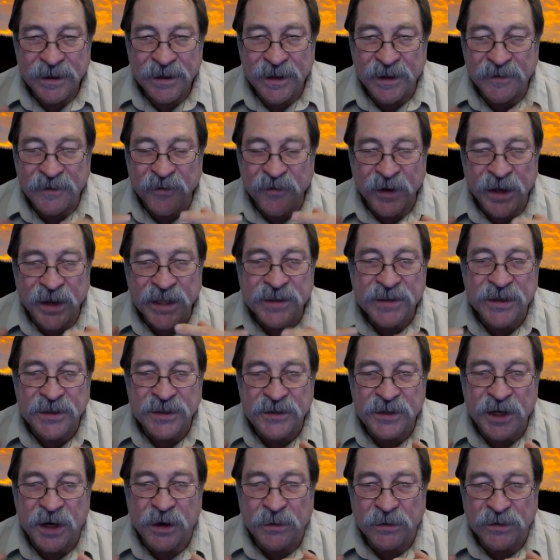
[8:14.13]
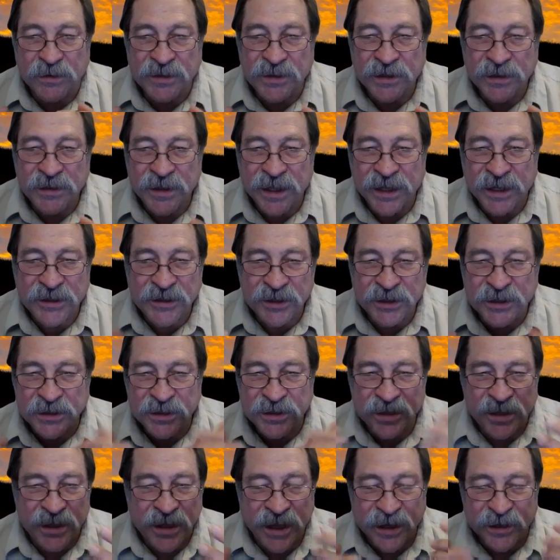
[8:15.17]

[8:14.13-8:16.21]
It forgets the don't. That's just